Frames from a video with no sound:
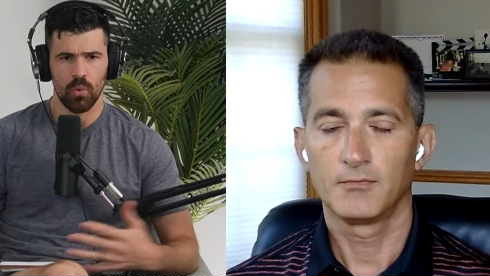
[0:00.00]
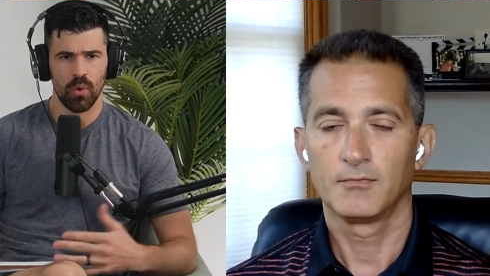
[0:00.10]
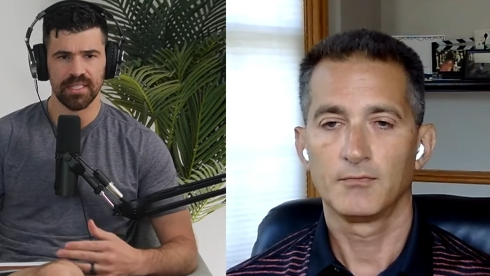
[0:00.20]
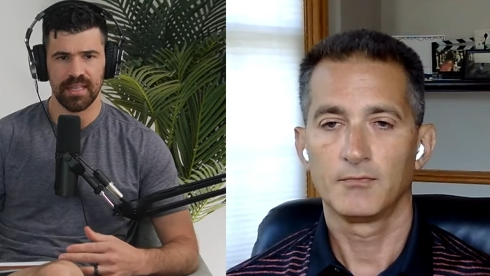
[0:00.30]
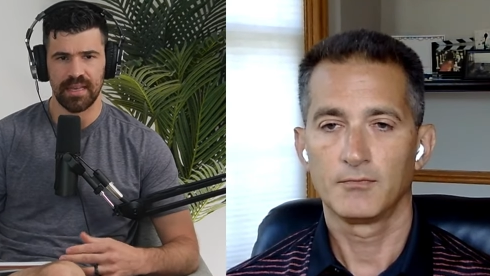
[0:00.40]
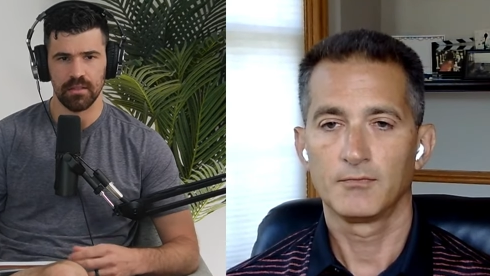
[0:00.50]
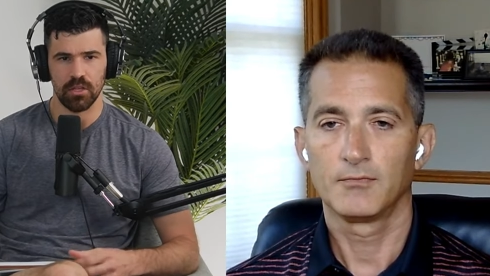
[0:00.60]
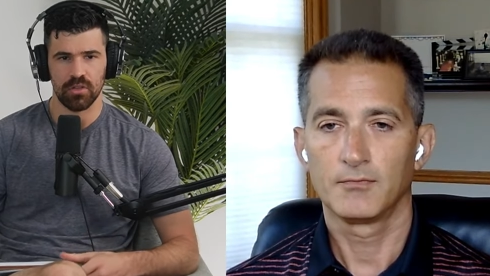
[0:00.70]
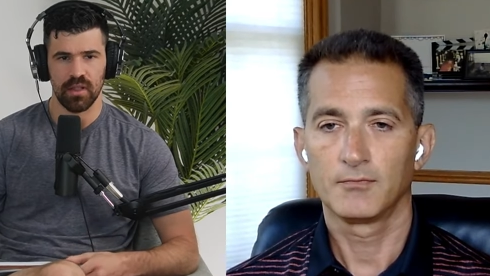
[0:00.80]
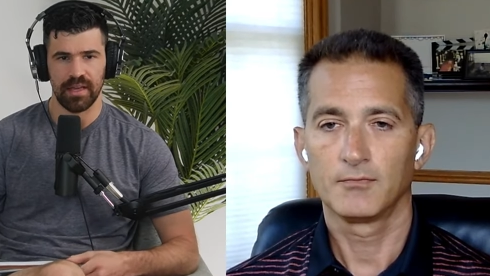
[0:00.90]
Speaker 1: What does that
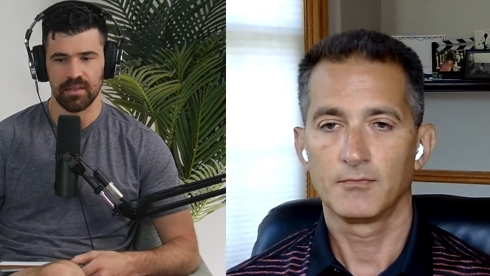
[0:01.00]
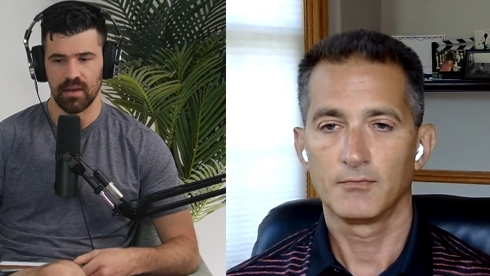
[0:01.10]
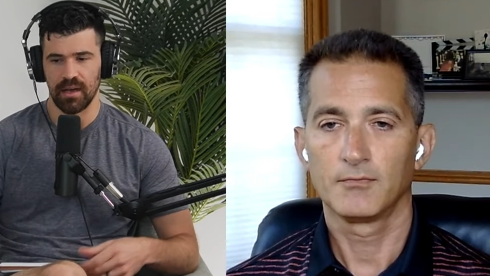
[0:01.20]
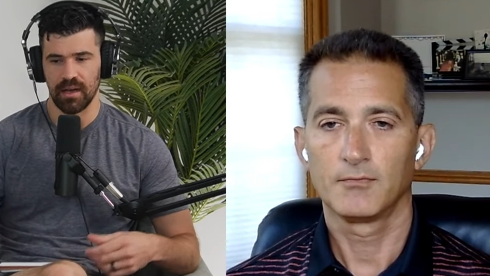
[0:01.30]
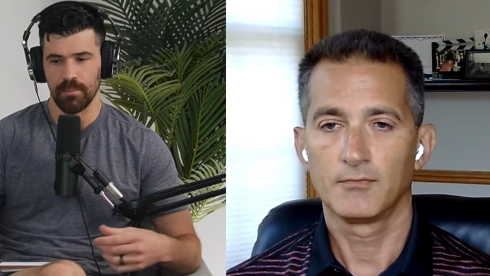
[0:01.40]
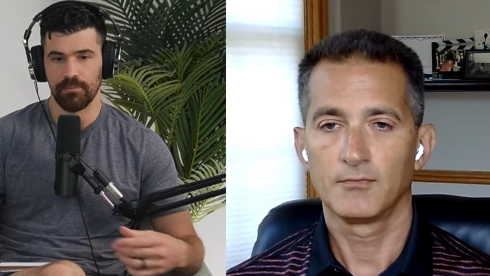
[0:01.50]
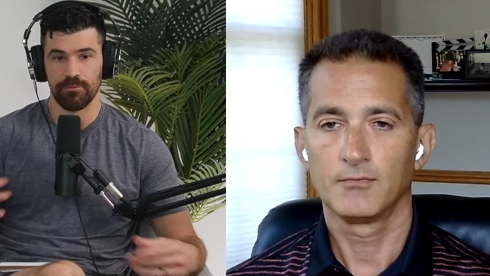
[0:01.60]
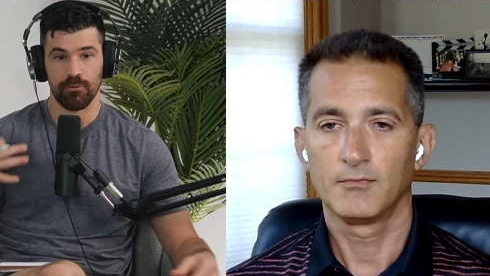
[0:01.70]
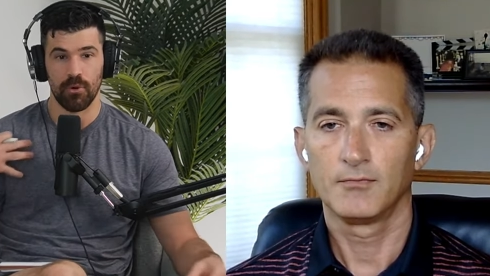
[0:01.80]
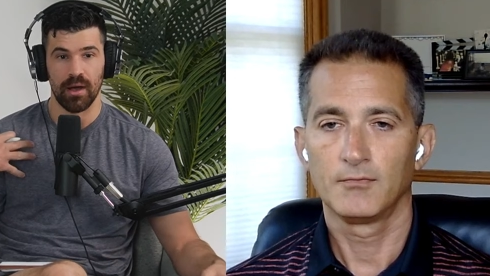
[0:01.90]
look like,
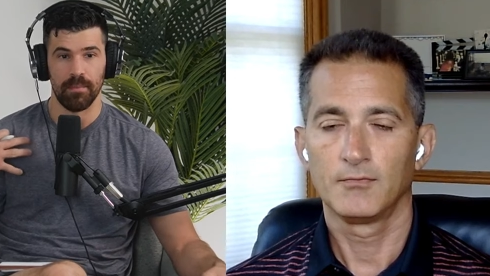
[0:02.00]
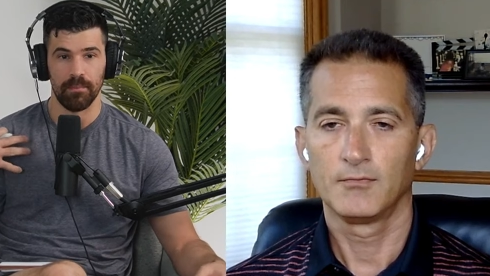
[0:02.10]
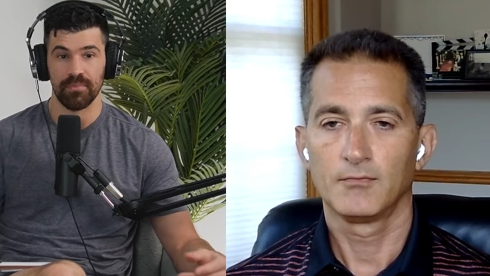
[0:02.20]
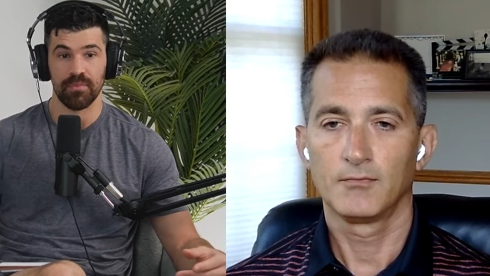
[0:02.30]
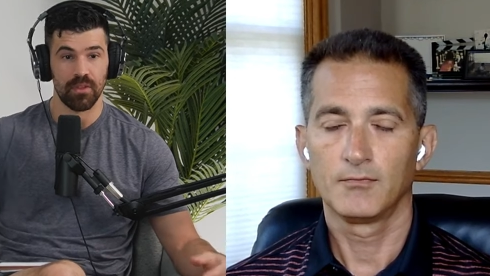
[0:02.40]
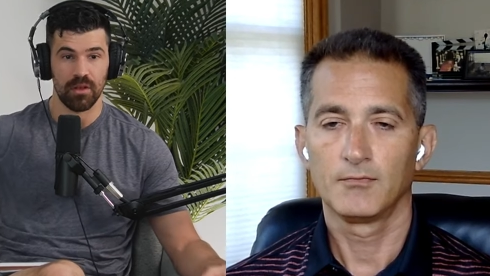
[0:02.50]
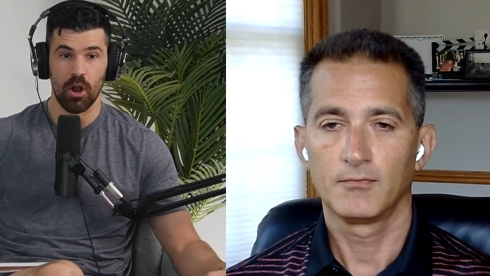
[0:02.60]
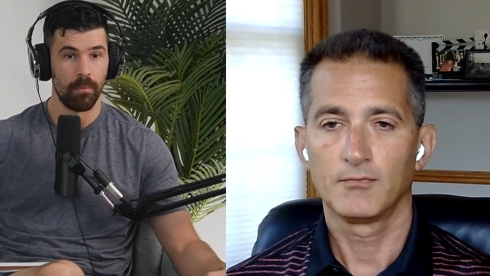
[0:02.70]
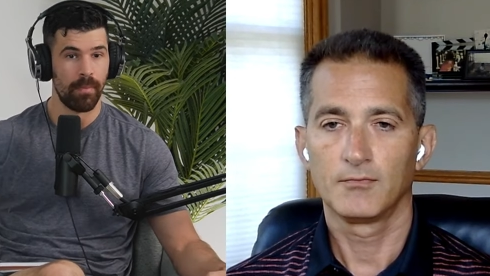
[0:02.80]
from our